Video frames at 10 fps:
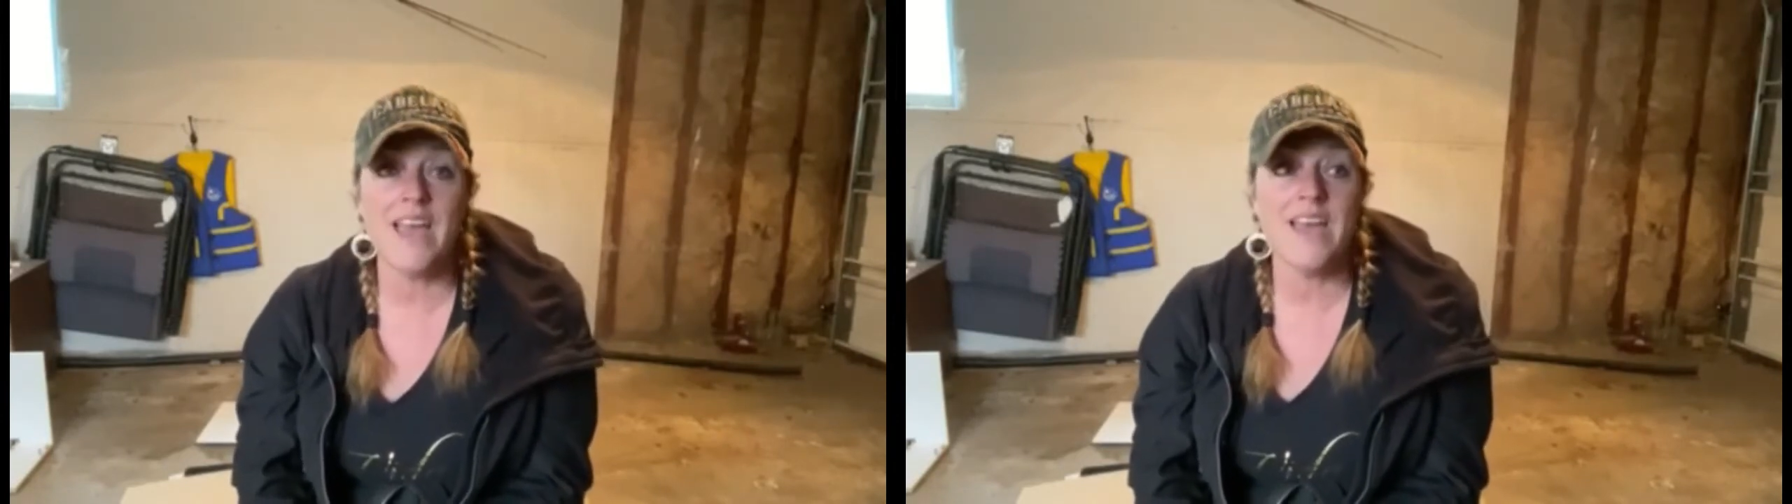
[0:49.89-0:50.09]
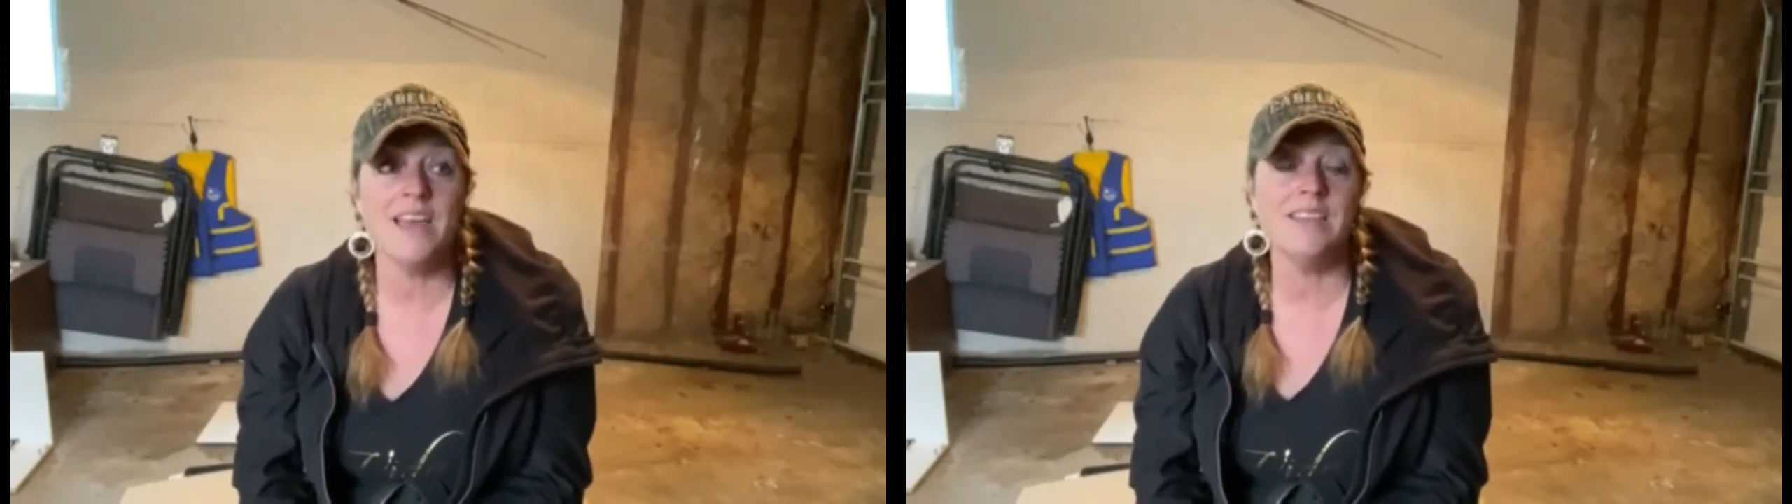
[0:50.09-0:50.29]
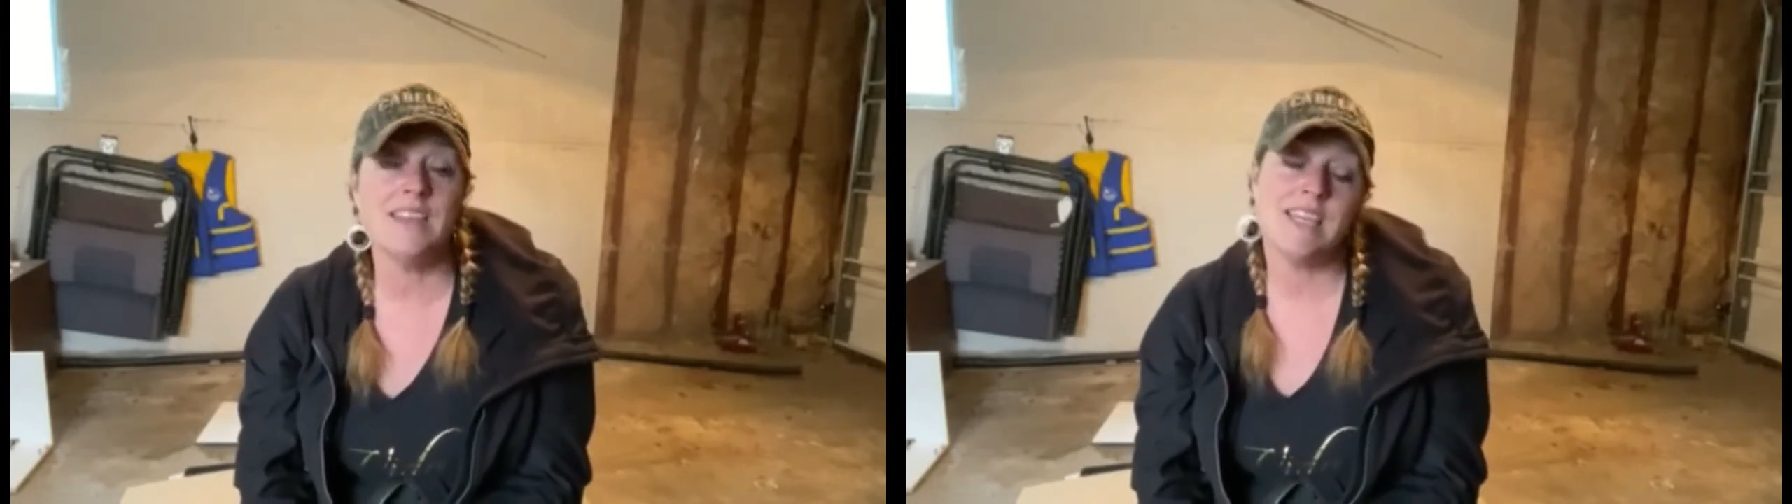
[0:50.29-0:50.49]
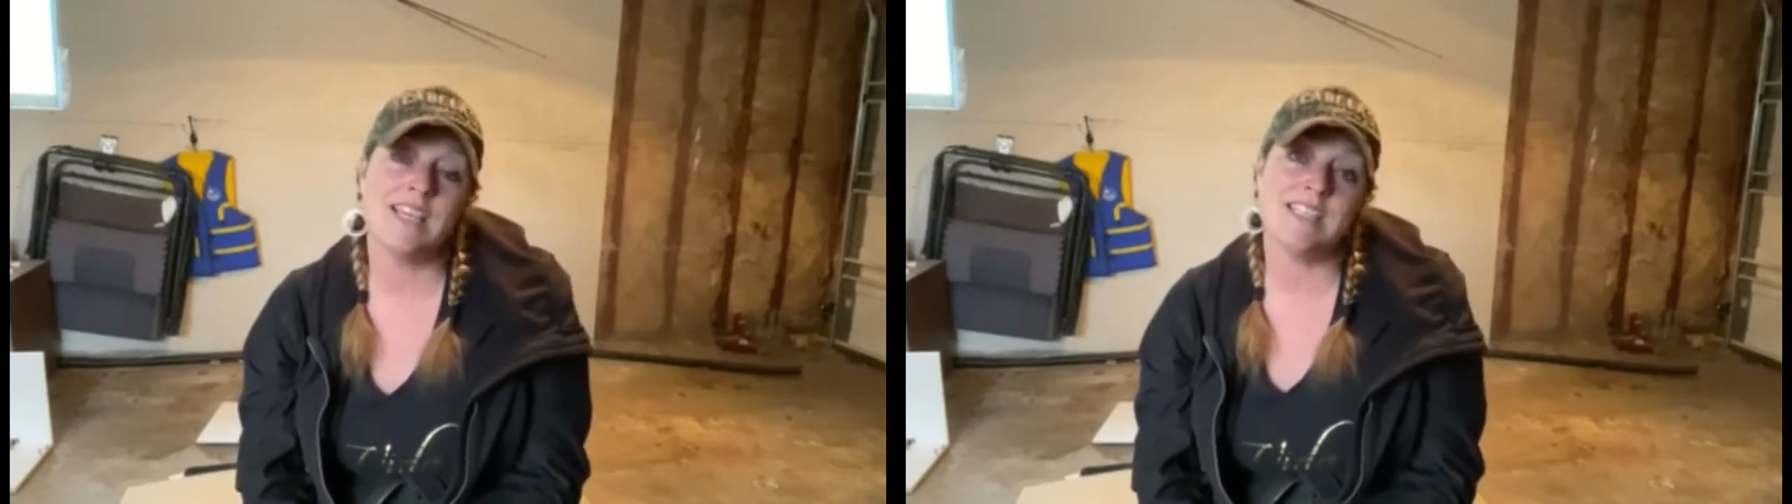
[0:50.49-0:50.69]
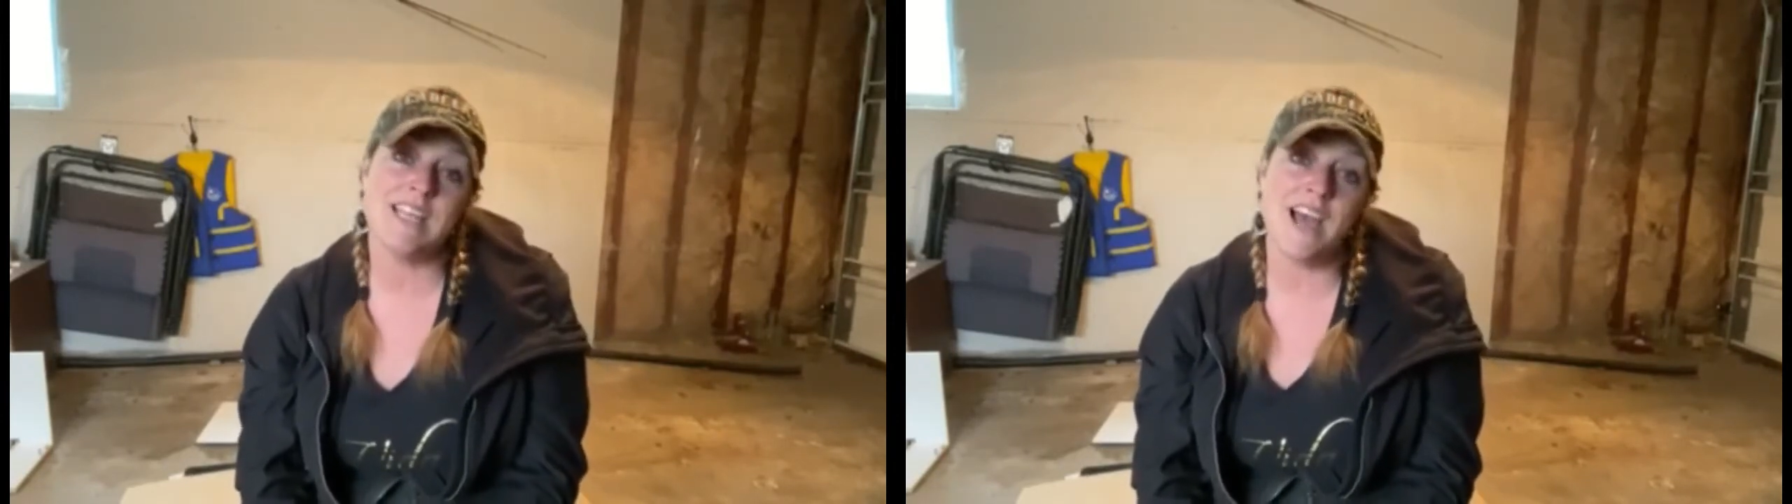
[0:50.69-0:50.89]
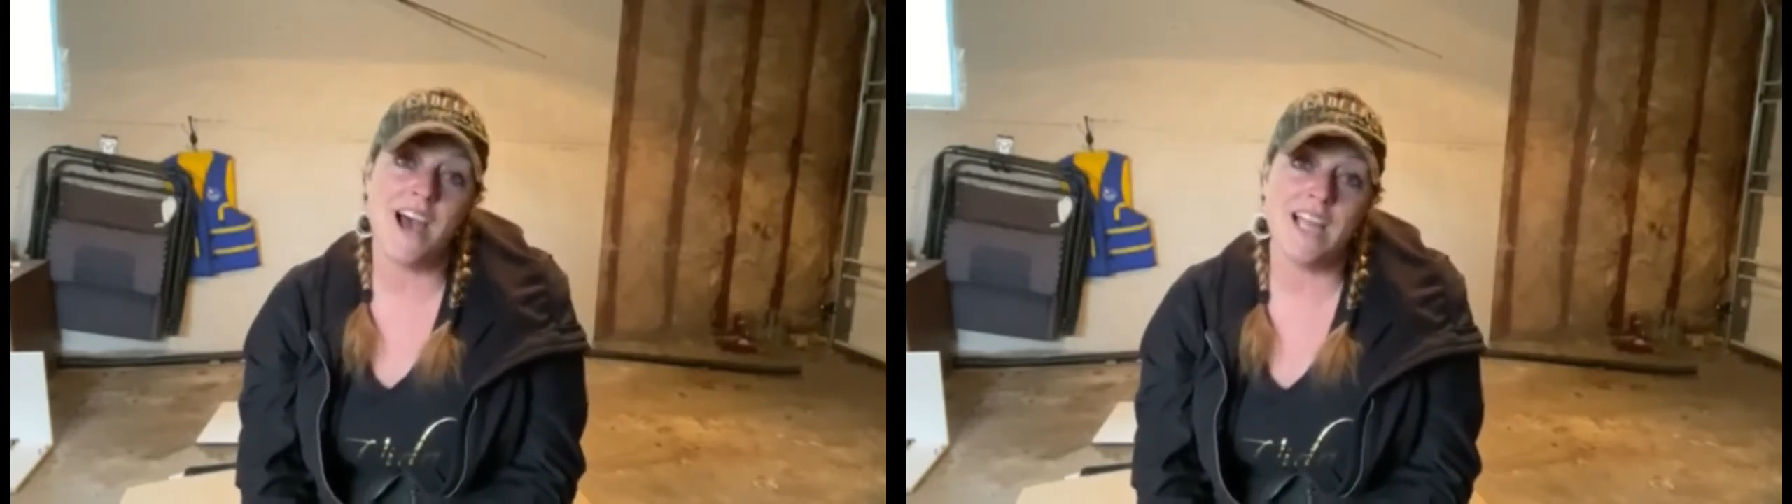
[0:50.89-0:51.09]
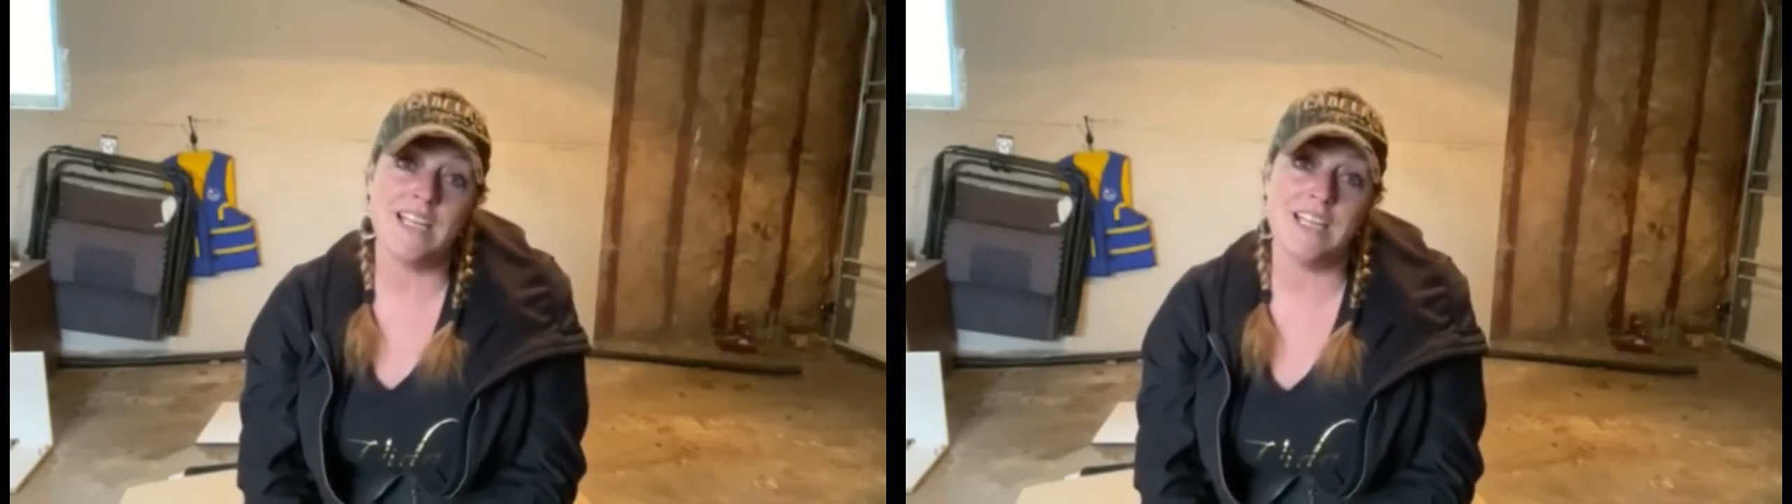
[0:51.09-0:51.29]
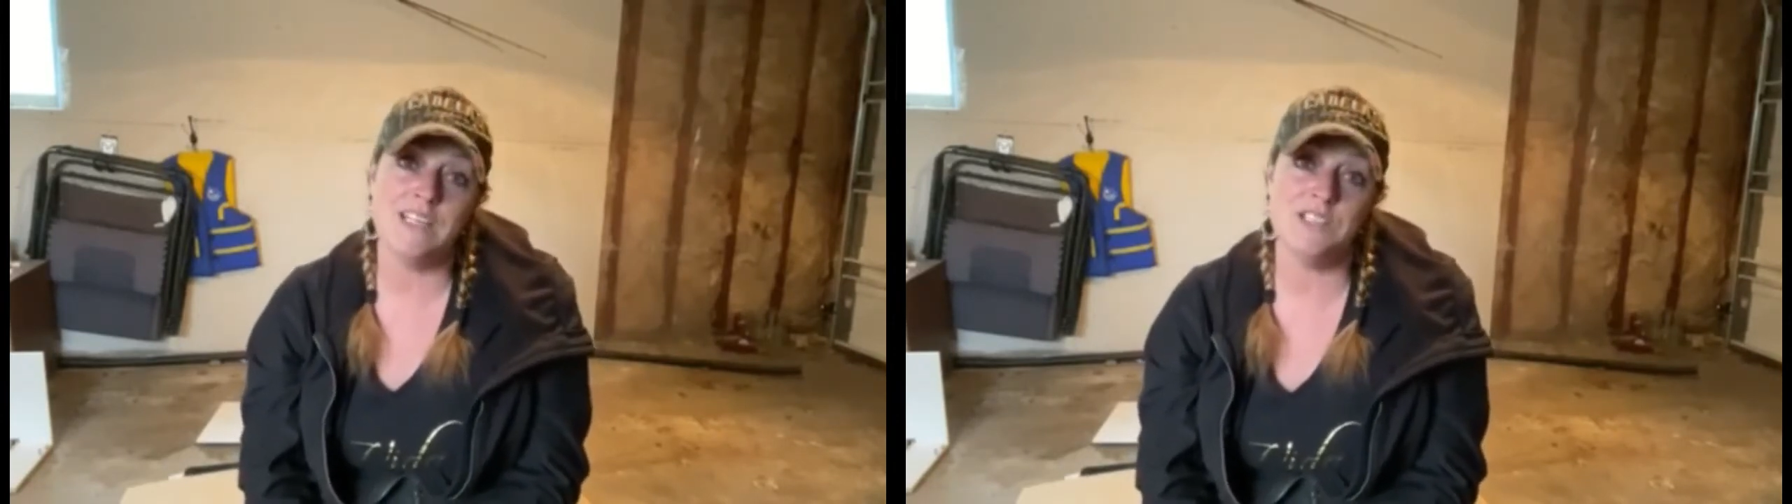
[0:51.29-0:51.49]
and the things that I
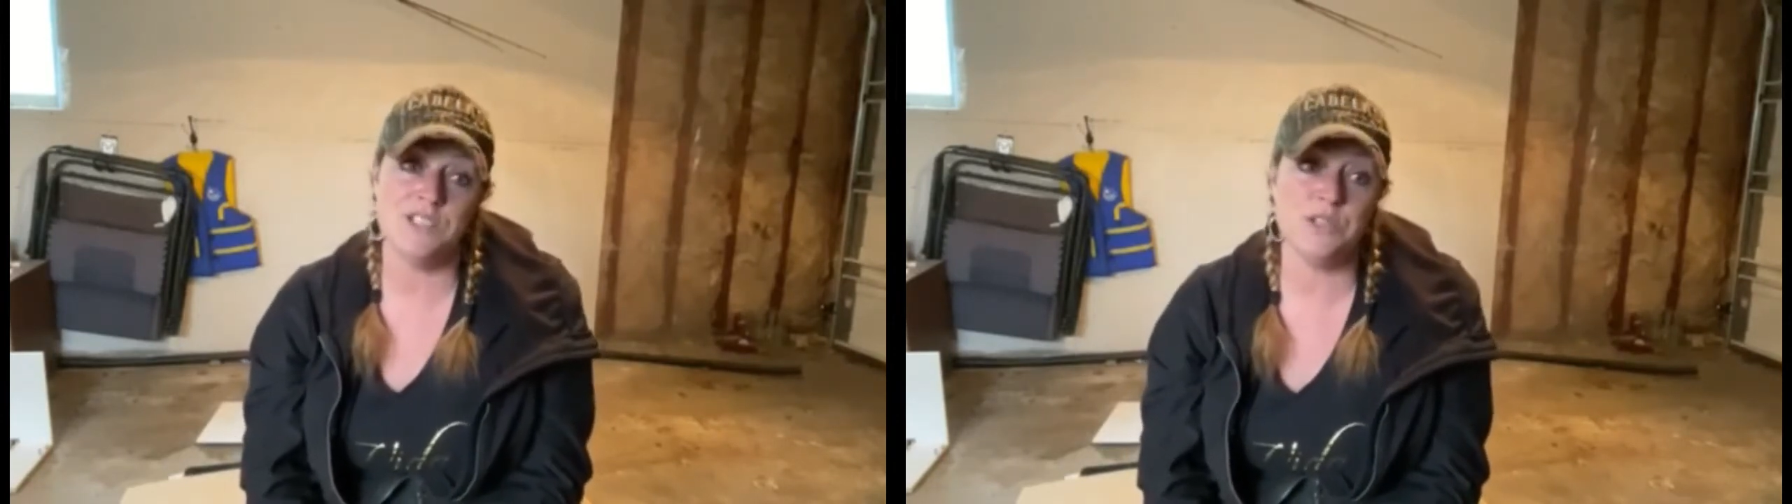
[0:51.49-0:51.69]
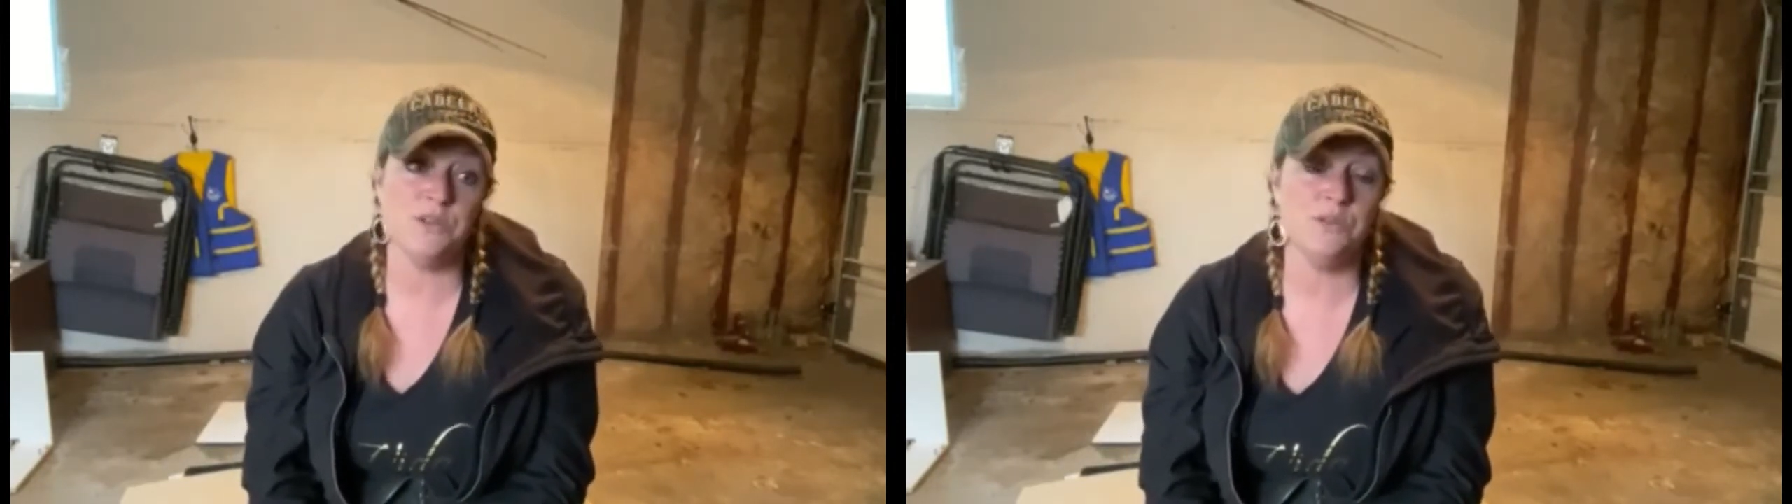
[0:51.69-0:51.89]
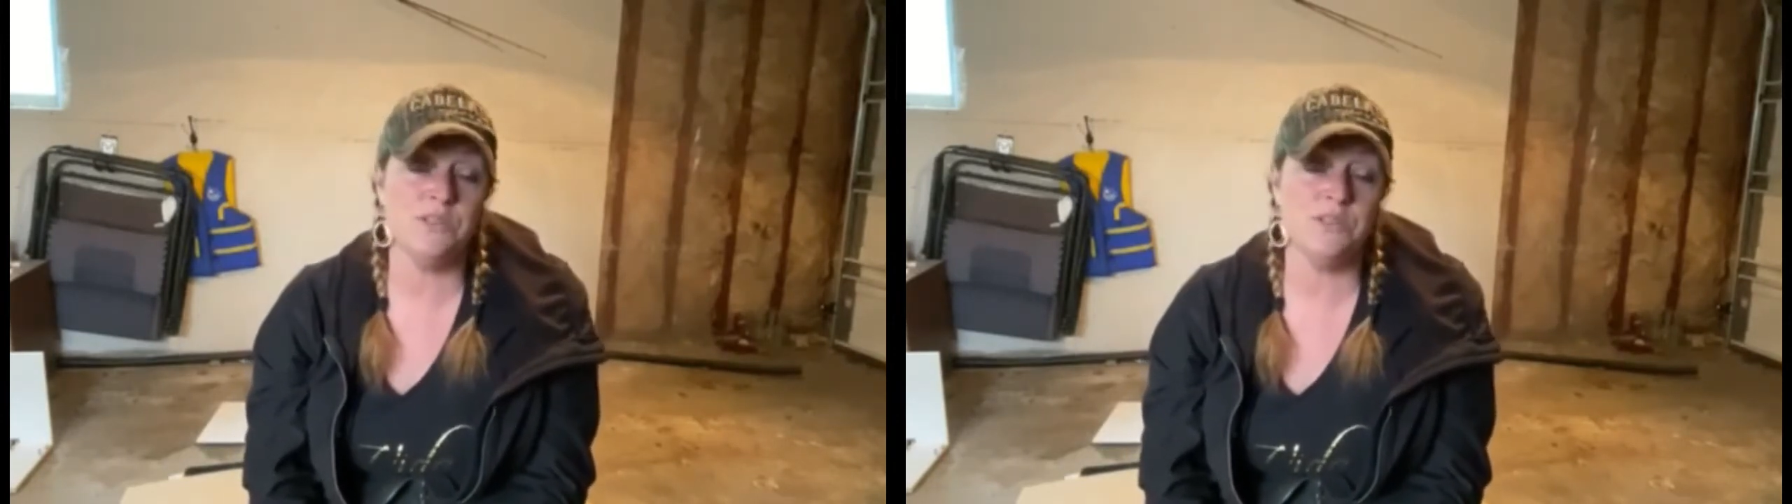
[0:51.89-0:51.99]
need to do